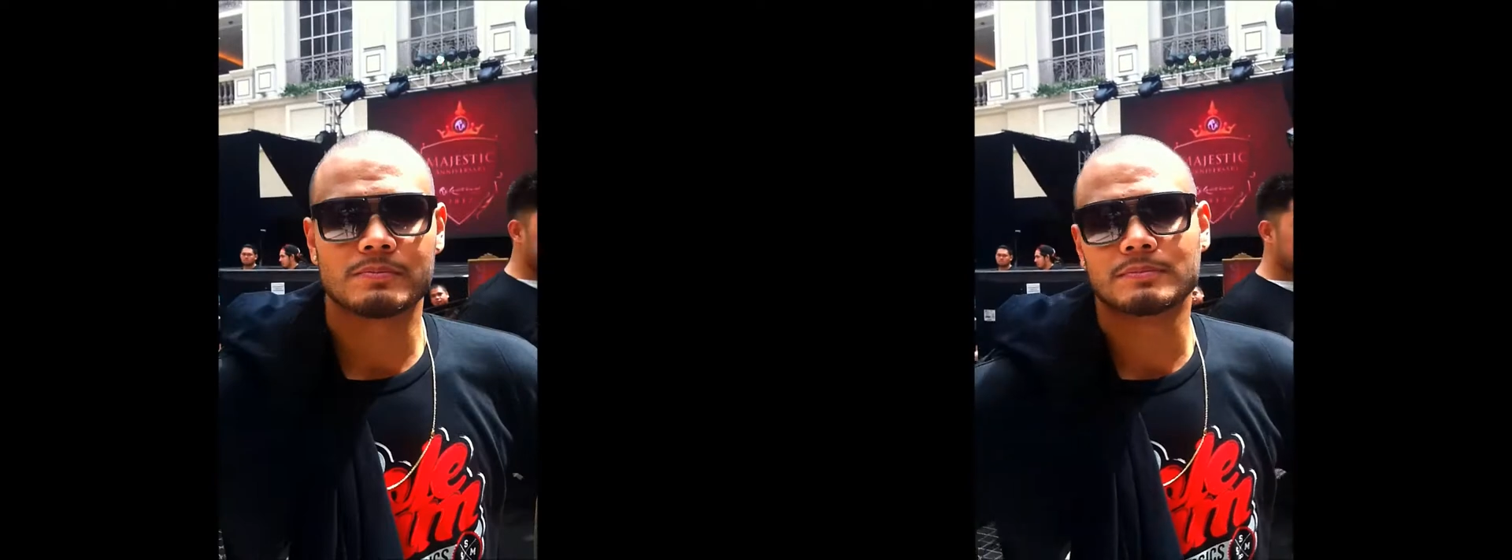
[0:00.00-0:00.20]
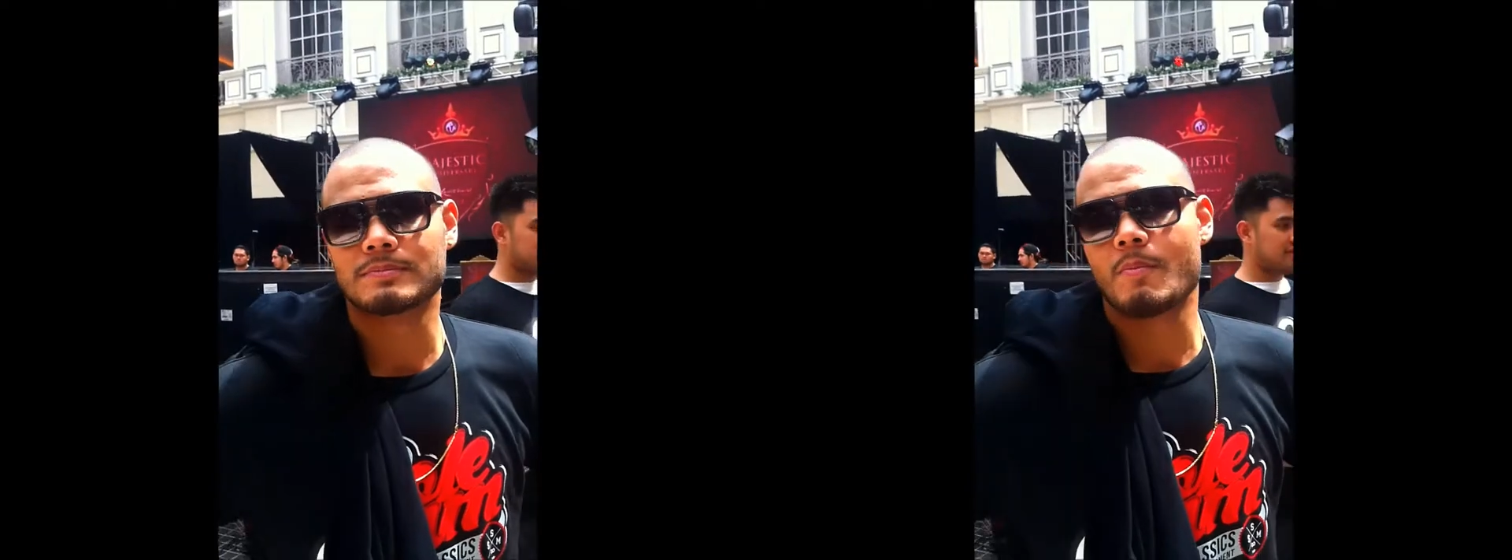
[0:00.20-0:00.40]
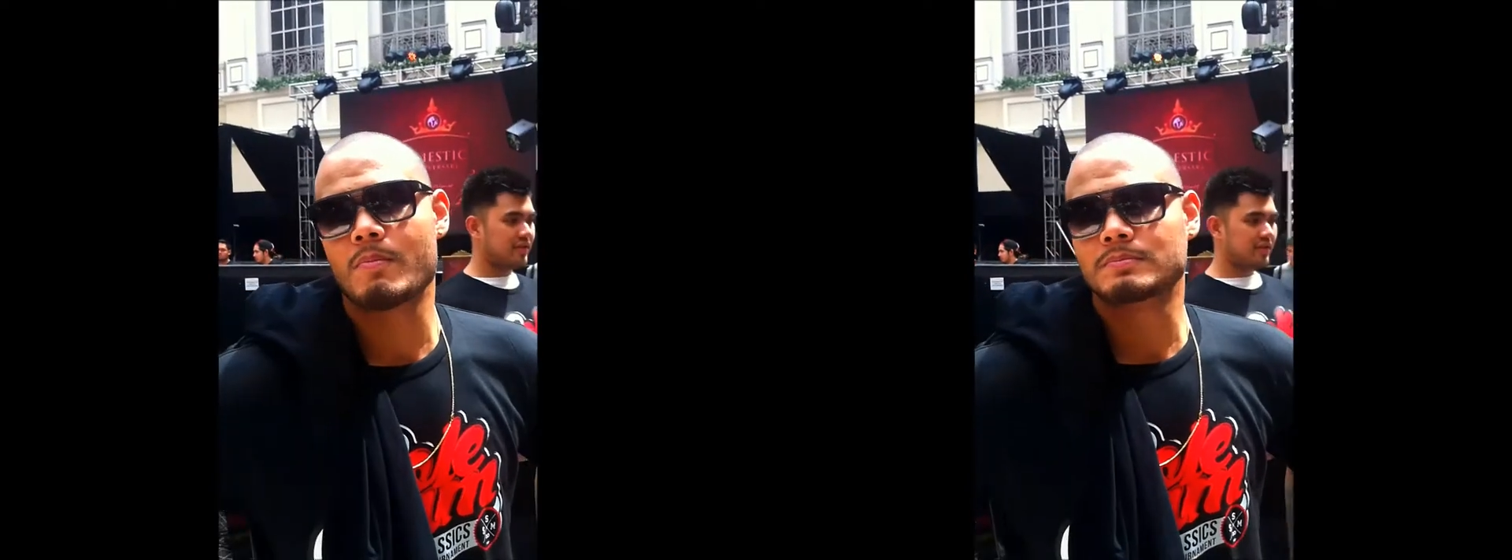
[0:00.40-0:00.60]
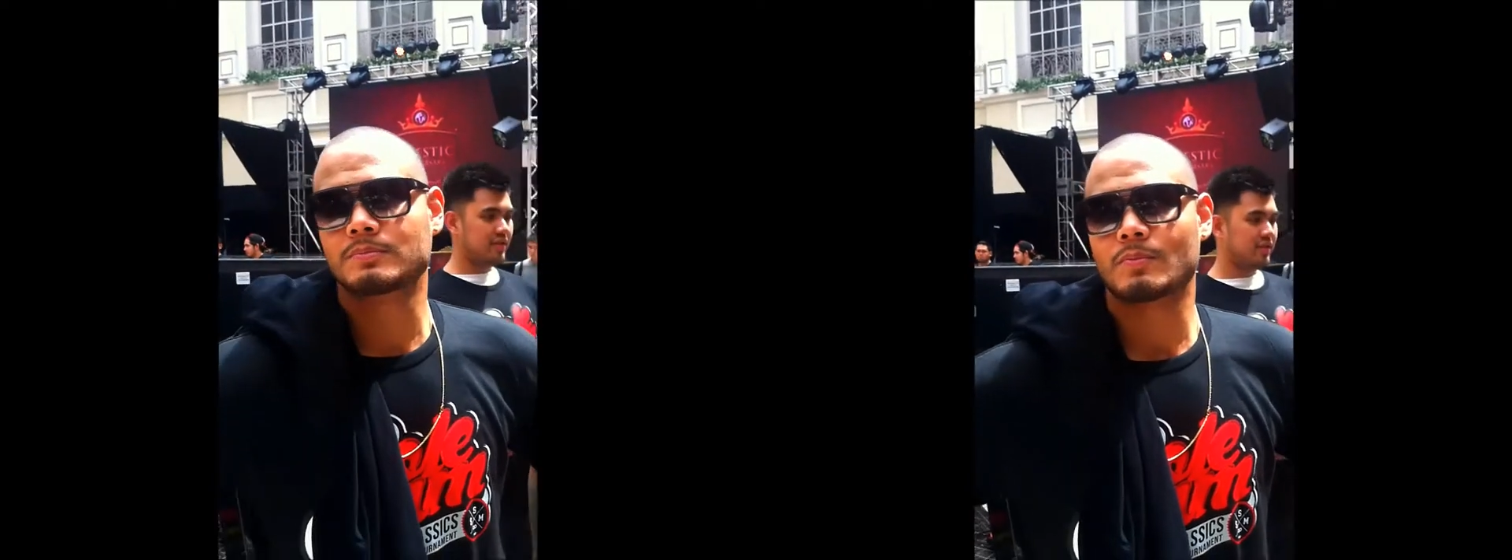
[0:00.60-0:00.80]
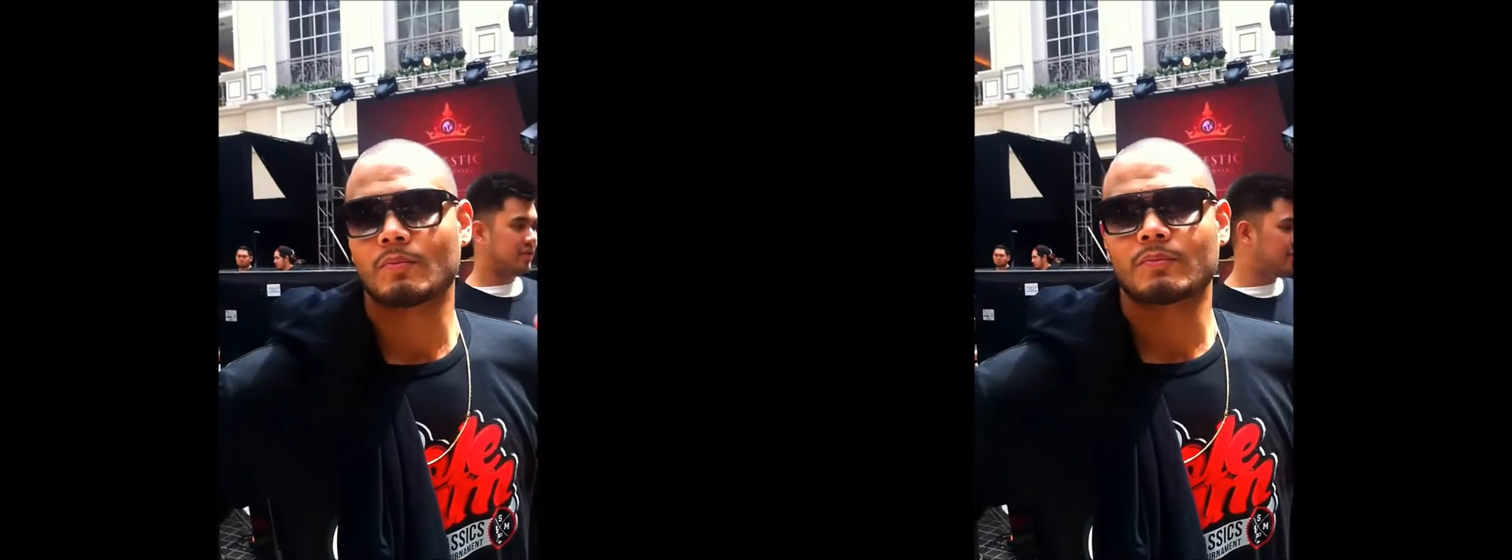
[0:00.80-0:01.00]
third round
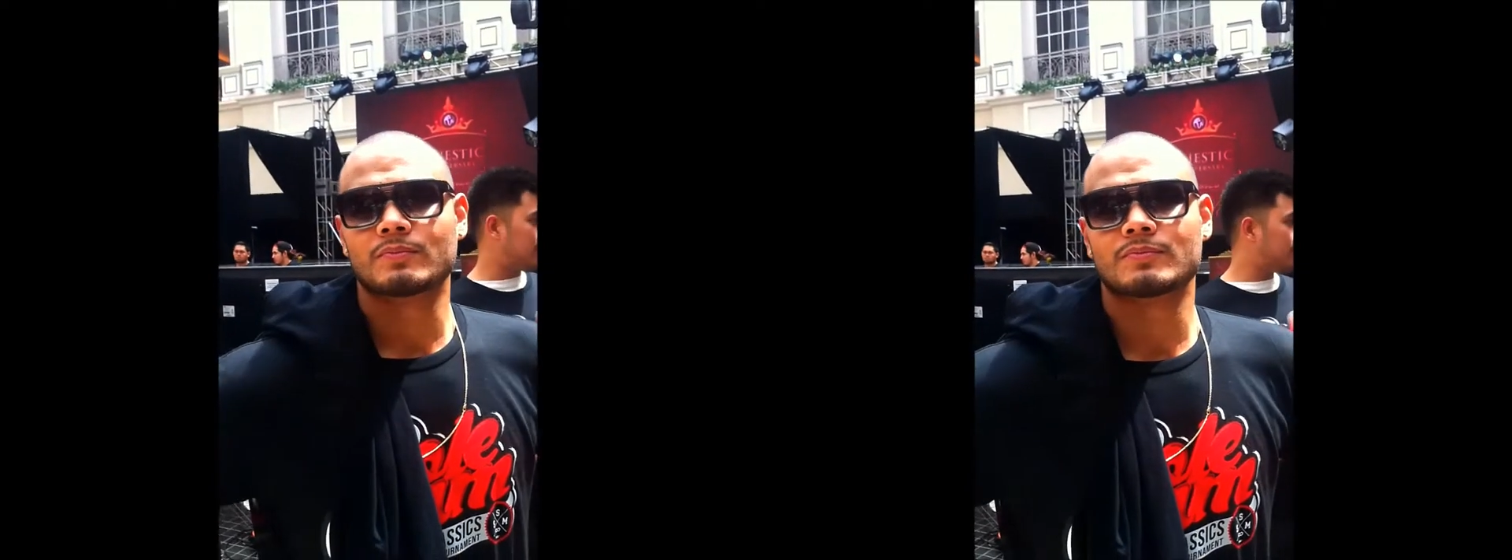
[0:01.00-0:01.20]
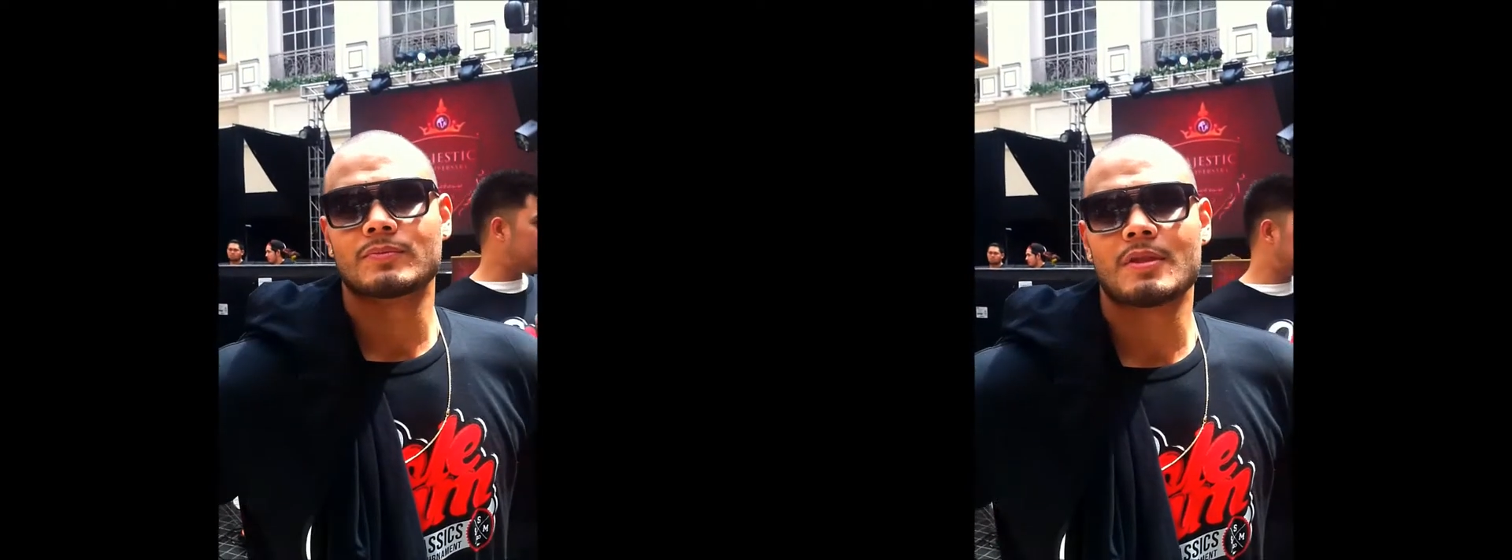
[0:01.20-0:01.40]
of the